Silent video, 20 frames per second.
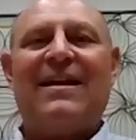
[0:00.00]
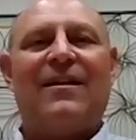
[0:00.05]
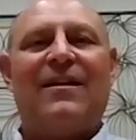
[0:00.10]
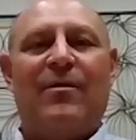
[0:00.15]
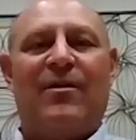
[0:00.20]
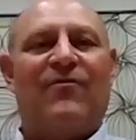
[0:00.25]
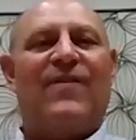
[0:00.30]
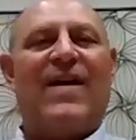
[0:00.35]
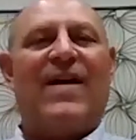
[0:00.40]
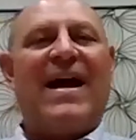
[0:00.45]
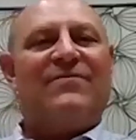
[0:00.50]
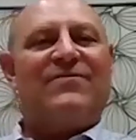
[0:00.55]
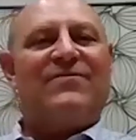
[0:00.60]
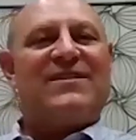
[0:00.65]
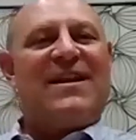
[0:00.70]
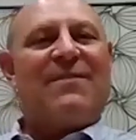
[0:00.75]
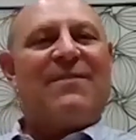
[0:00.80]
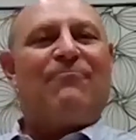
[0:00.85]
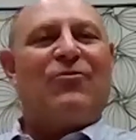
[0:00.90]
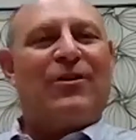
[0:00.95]
going to be 5
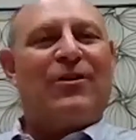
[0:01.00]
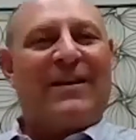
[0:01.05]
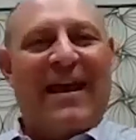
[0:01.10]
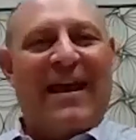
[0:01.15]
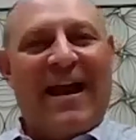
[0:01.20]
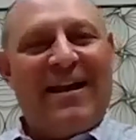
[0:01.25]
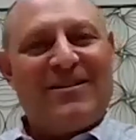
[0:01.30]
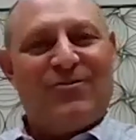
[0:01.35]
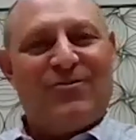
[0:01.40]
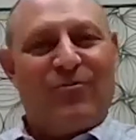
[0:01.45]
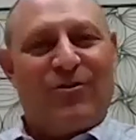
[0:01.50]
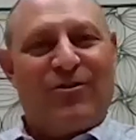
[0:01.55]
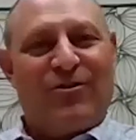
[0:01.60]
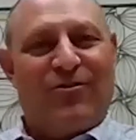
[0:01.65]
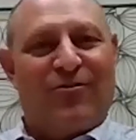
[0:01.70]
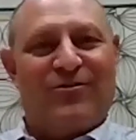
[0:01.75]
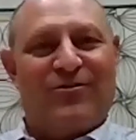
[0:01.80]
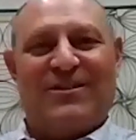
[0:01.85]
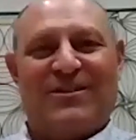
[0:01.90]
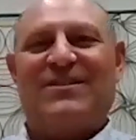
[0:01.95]
separate tax returns.